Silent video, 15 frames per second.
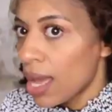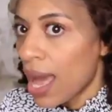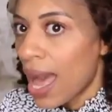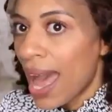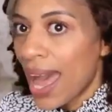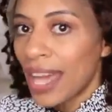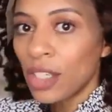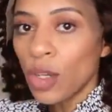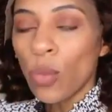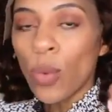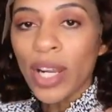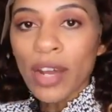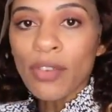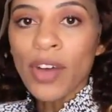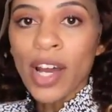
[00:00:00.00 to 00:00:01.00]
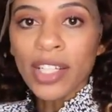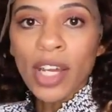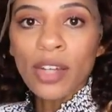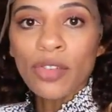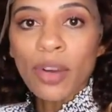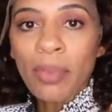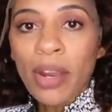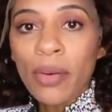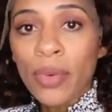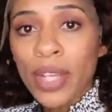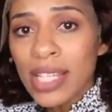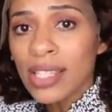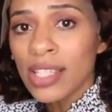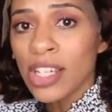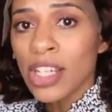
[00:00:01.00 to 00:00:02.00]
and what I found out from my
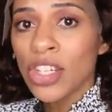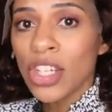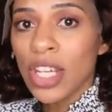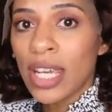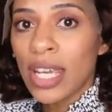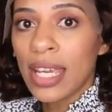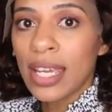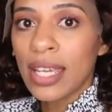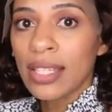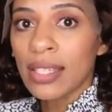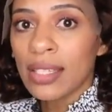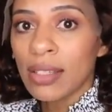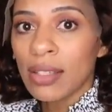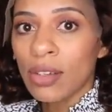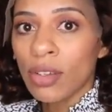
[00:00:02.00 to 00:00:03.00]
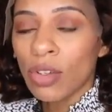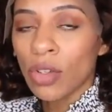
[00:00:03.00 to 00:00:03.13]
research is